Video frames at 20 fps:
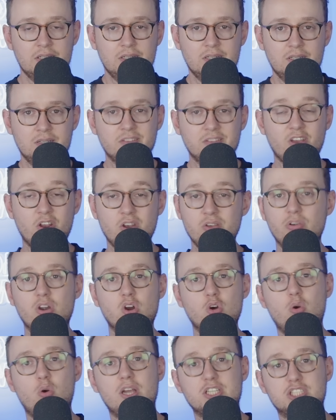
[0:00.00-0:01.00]
The only
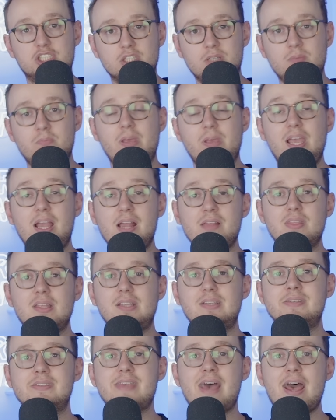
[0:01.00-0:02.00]
real question being the
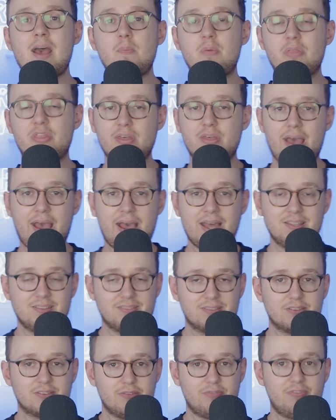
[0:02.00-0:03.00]
depth and
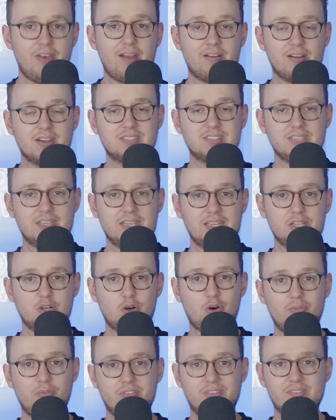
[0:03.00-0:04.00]
severity
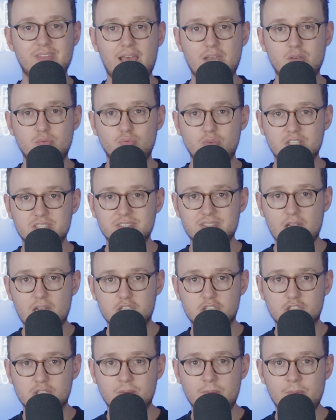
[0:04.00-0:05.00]
of said
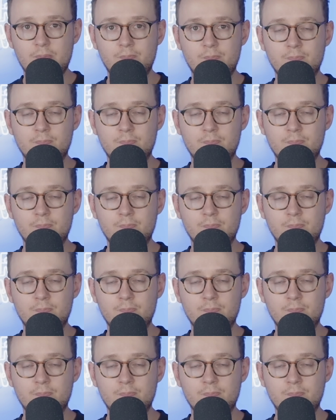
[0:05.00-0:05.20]
recession.